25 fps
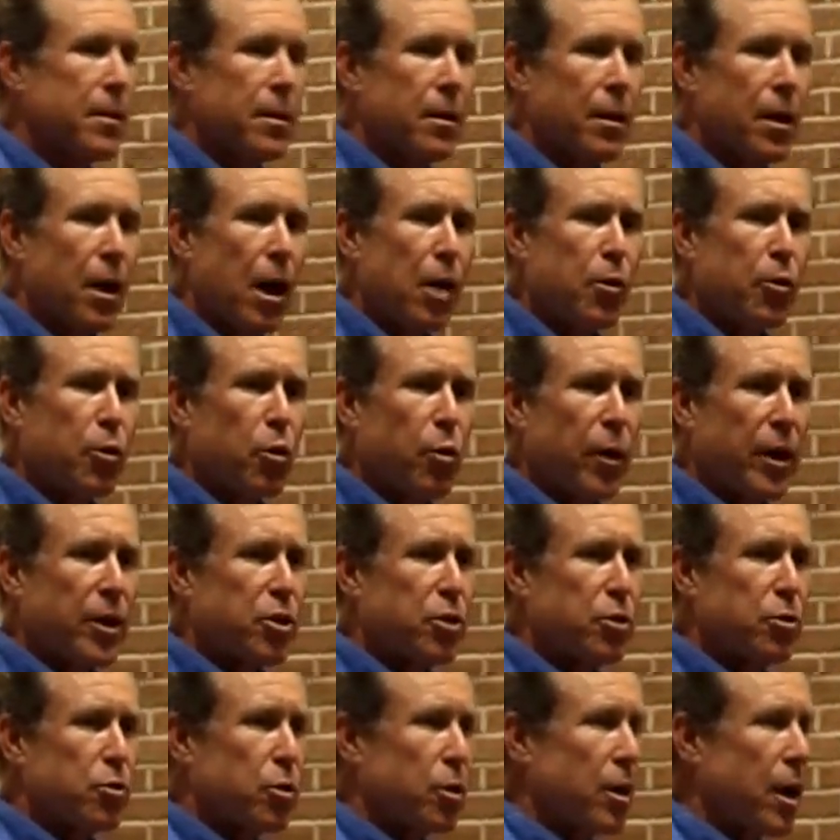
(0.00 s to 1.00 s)
Other
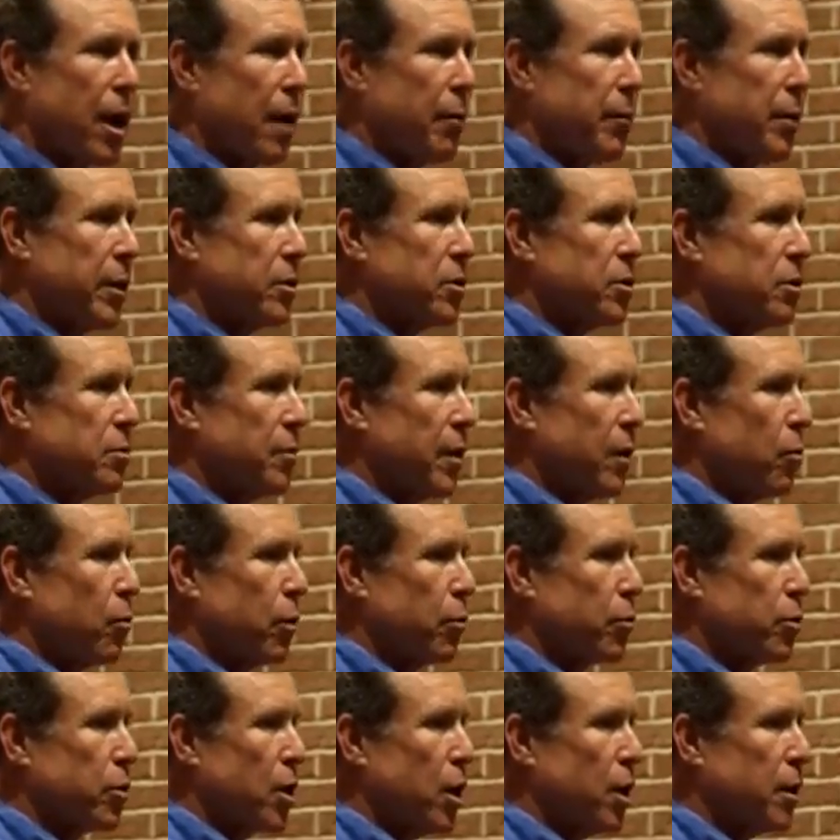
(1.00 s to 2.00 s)
questions or comments about
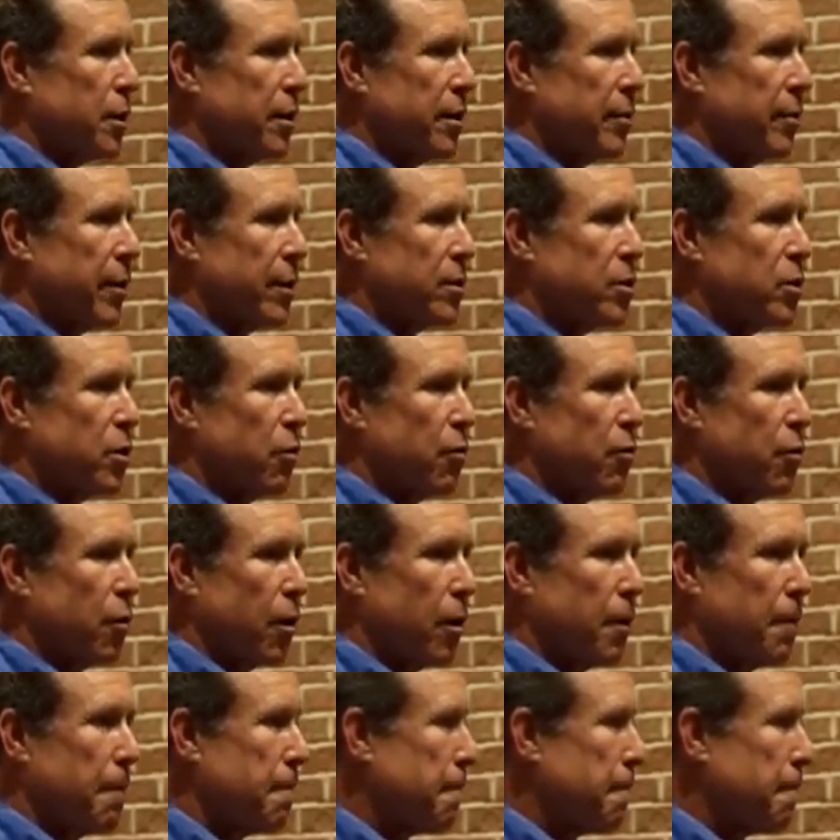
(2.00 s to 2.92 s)
what we're talking about so far?